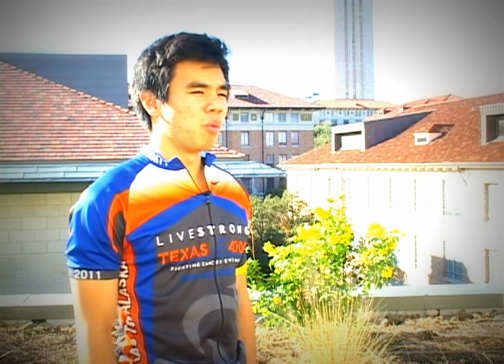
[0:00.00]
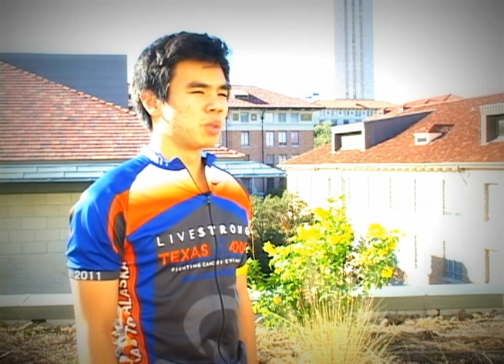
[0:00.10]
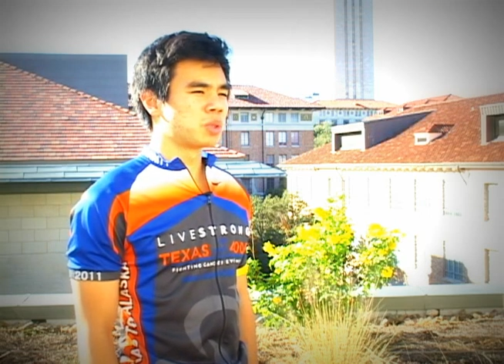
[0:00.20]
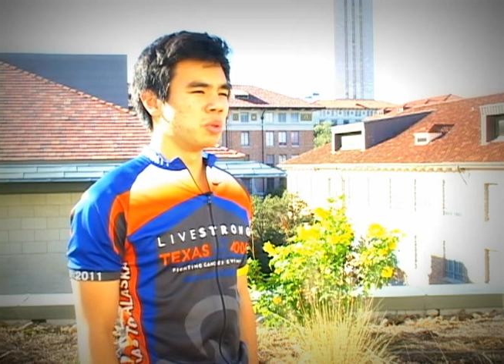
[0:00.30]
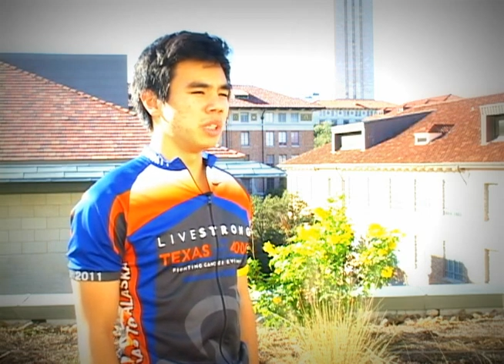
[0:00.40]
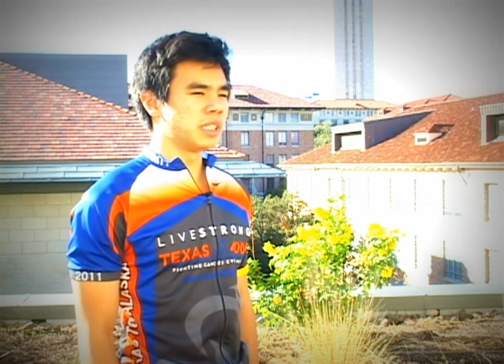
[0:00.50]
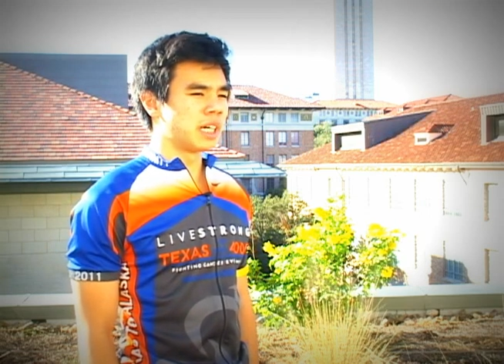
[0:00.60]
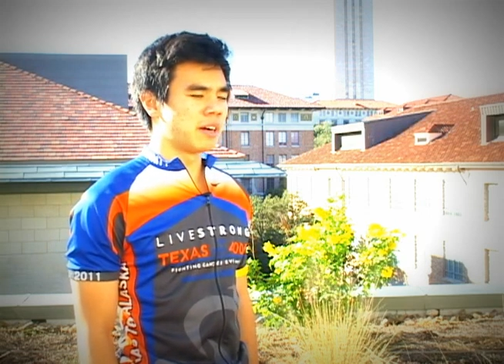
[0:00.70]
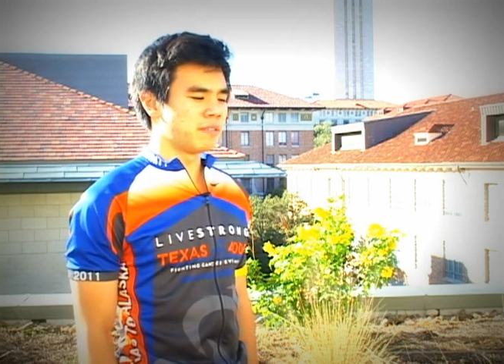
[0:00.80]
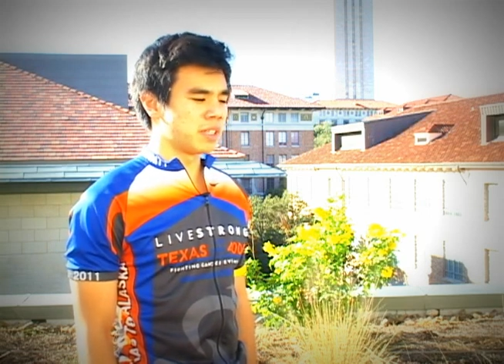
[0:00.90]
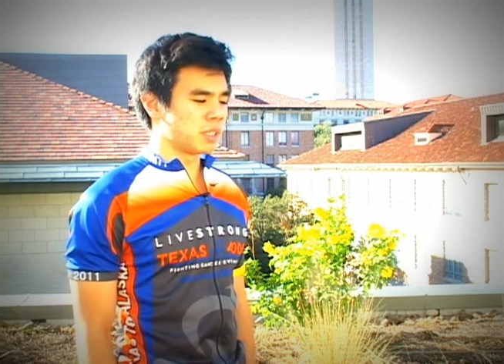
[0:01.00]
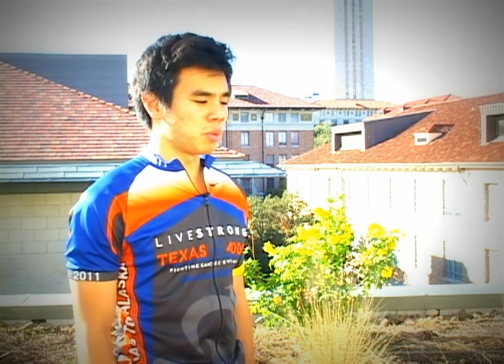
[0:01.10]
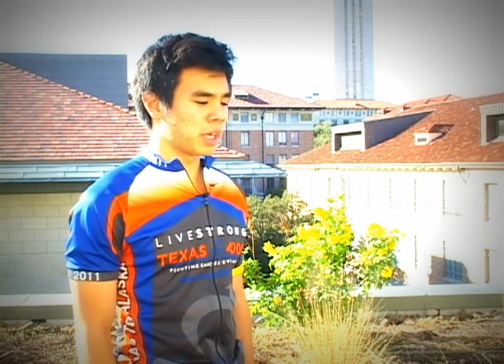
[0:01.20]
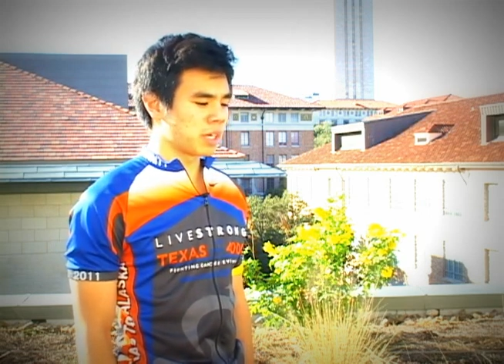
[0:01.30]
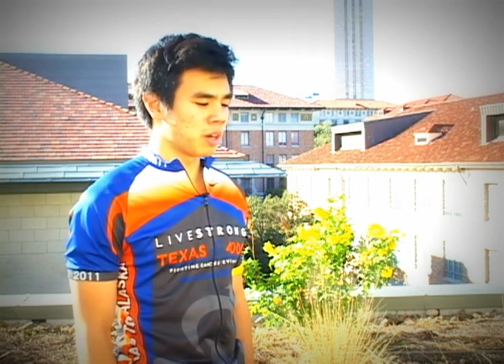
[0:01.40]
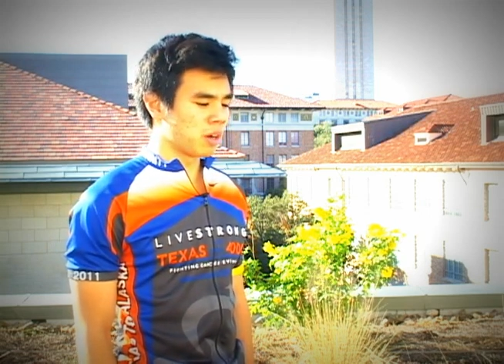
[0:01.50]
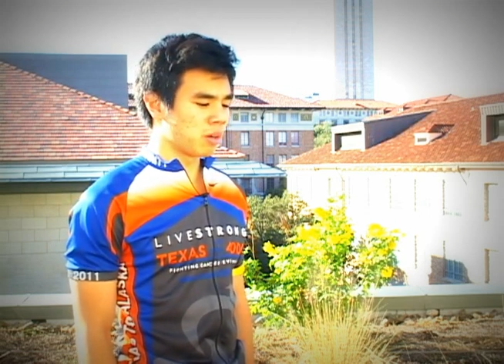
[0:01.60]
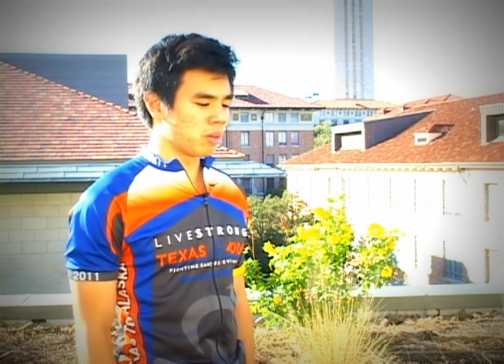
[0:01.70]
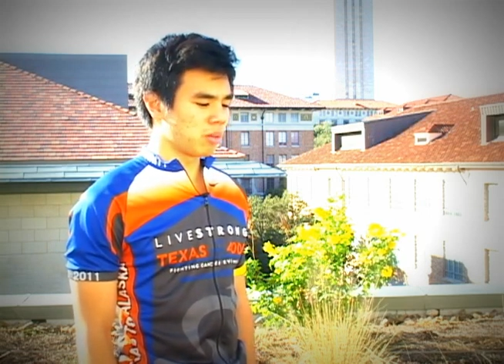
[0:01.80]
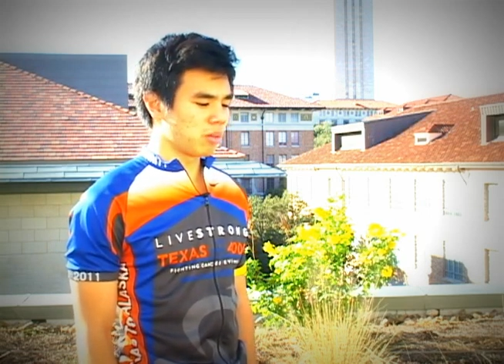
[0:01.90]
what's really tough is when I
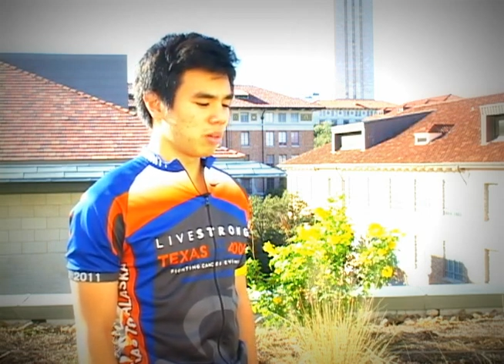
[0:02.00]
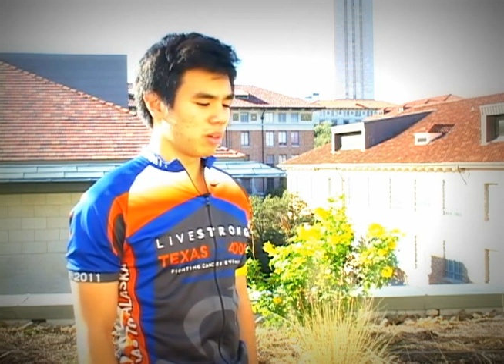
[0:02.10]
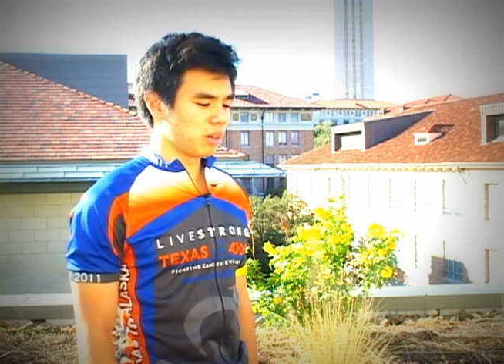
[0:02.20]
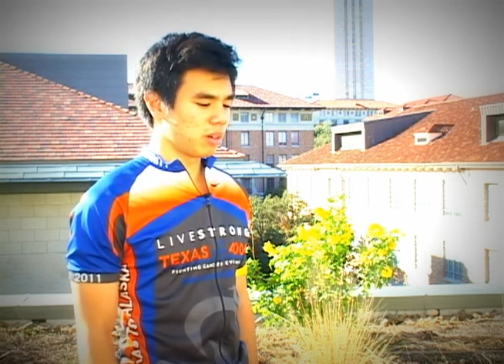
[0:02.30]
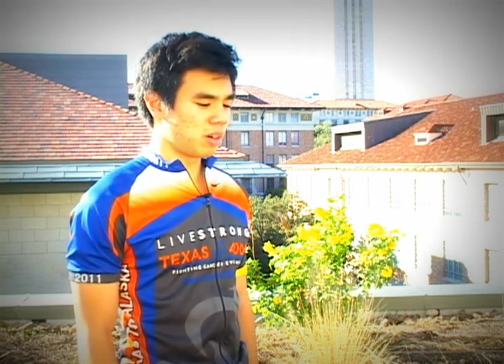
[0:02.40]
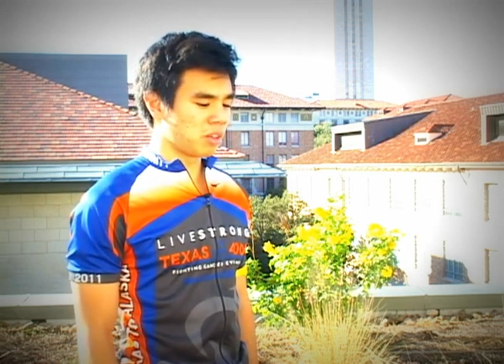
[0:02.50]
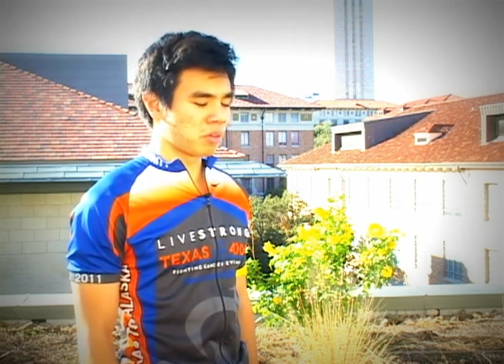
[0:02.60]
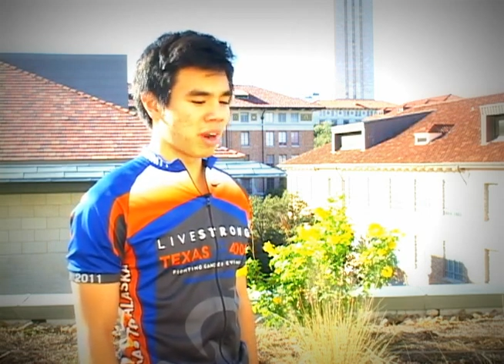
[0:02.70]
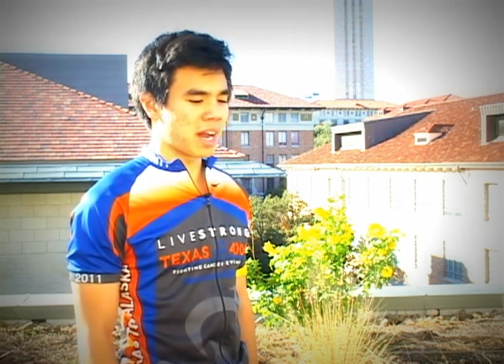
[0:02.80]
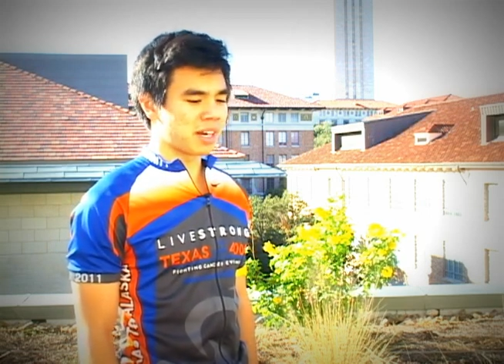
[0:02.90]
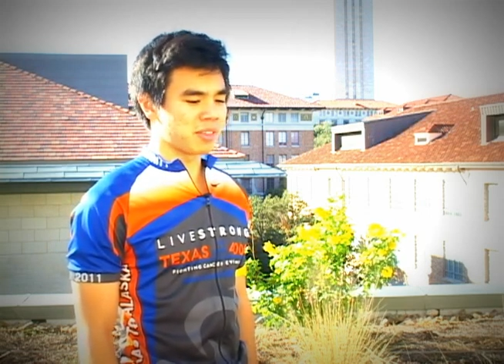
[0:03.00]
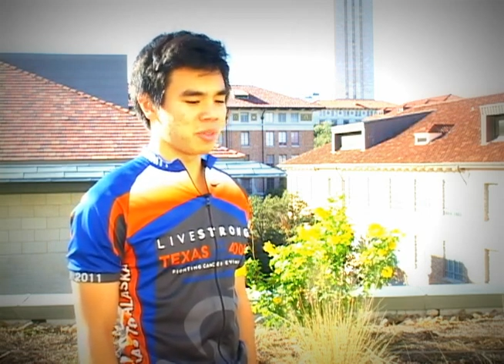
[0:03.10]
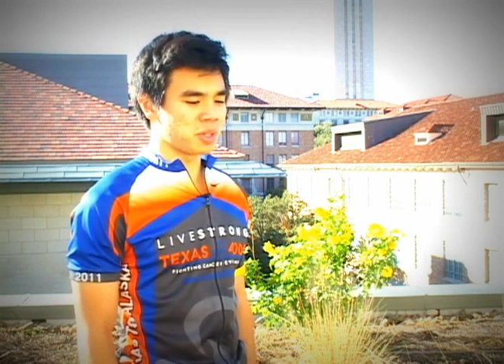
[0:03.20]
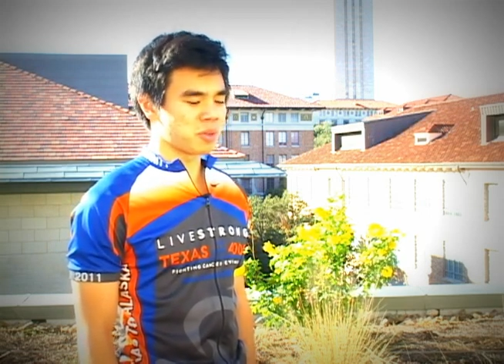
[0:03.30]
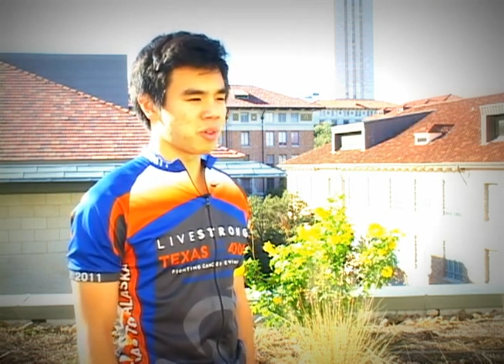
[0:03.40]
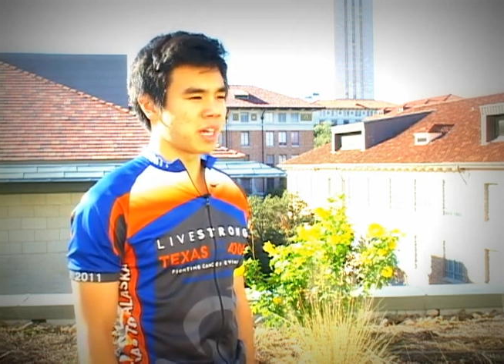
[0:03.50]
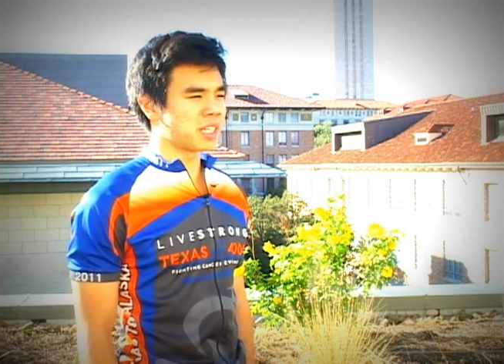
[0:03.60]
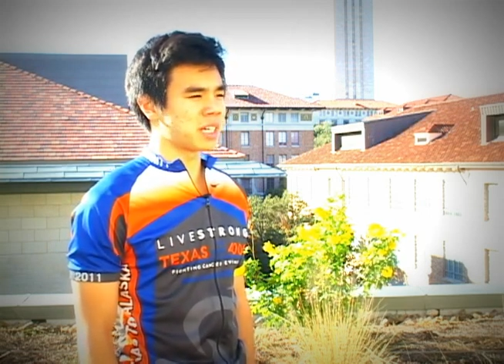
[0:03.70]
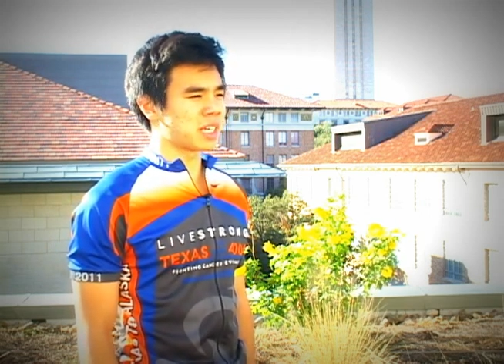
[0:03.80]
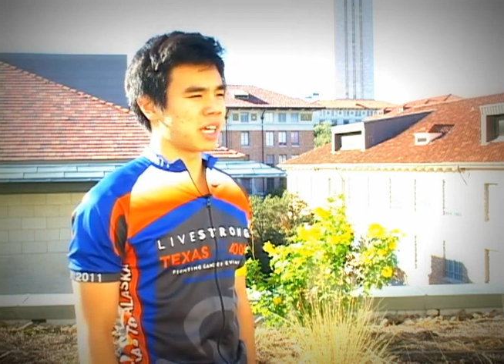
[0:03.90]
go on a ride and we do a
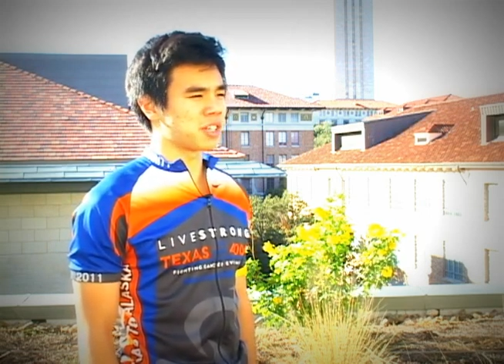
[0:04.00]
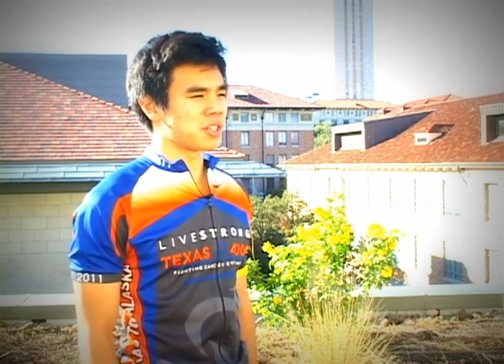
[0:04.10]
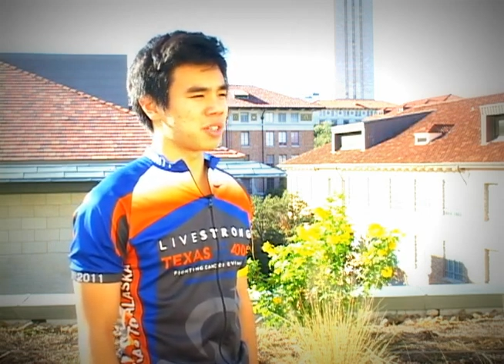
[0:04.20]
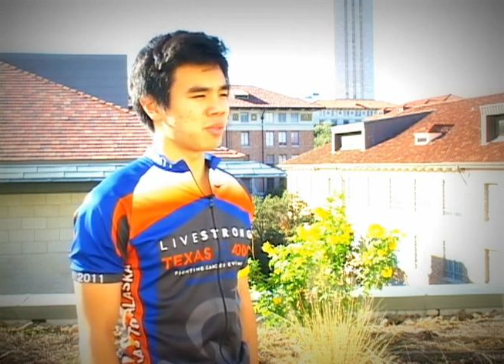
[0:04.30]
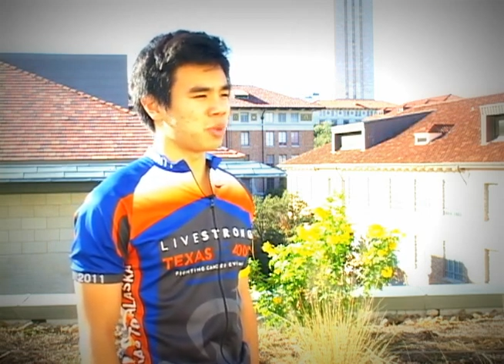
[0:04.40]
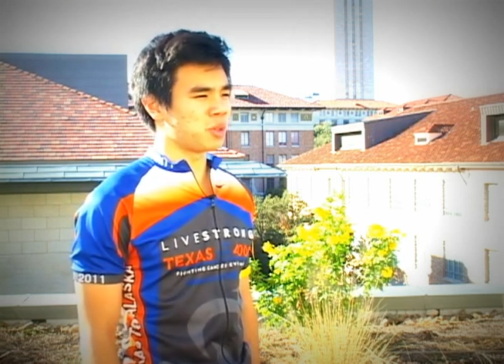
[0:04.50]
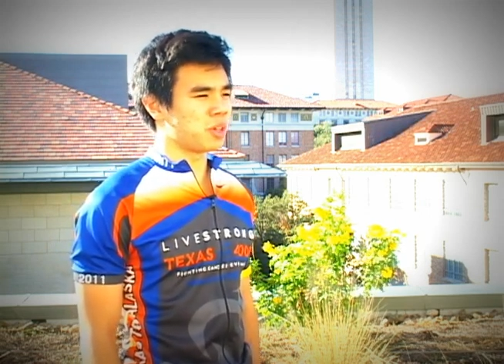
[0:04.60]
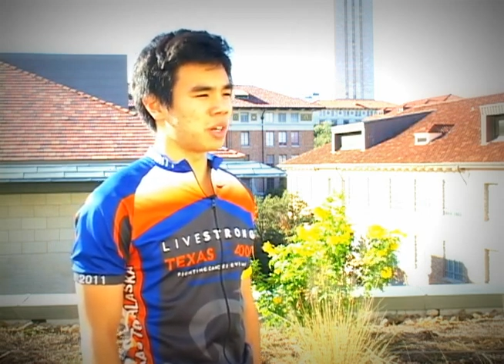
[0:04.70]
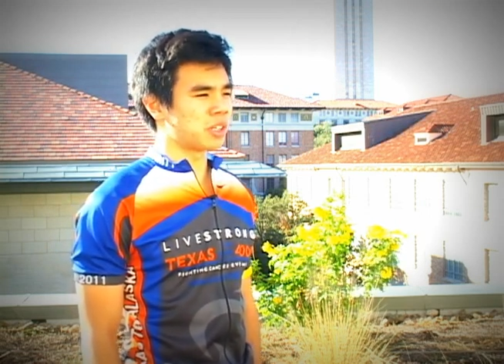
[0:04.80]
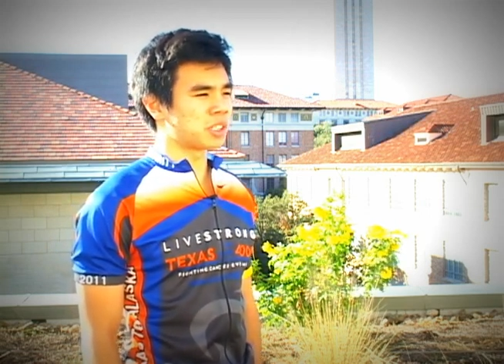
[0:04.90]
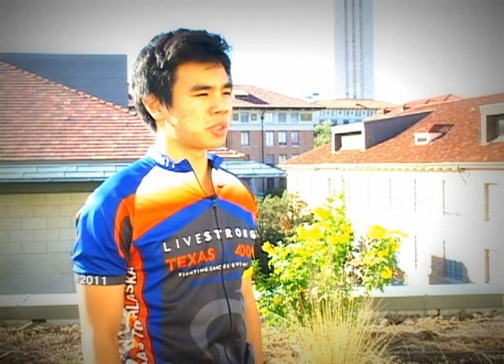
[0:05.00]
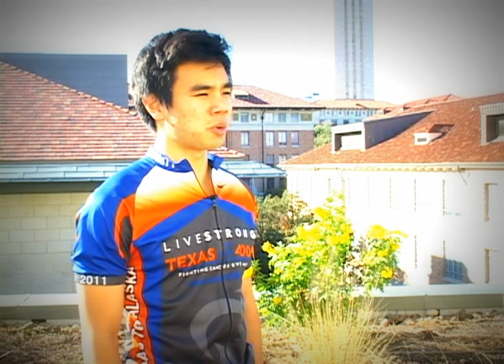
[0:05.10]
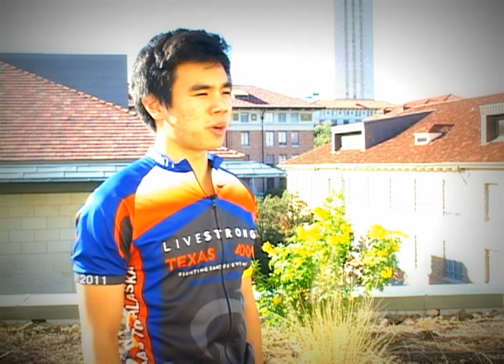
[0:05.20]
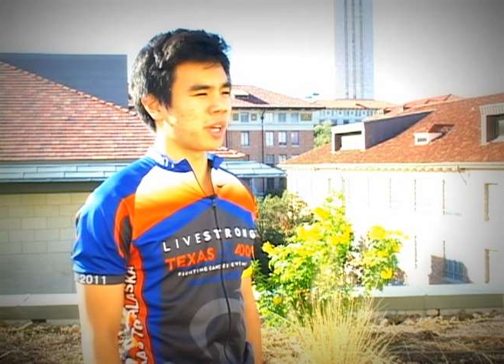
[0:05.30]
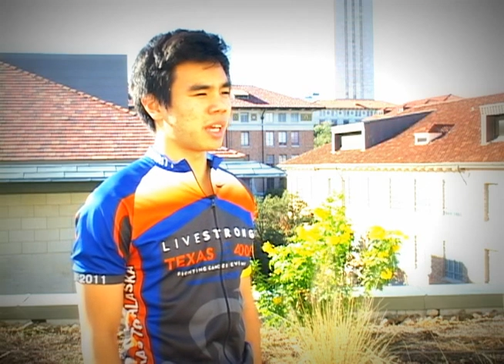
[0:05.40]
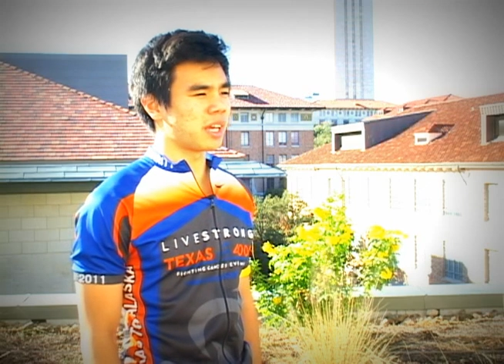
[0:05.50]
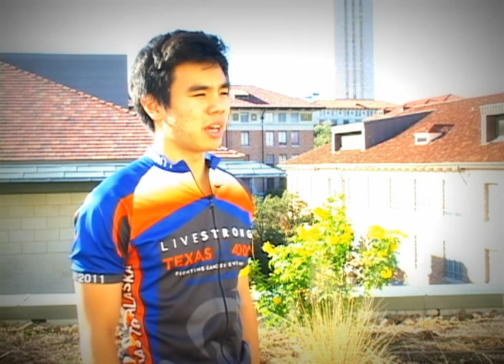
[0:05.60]
ride dedication, when you hear a story,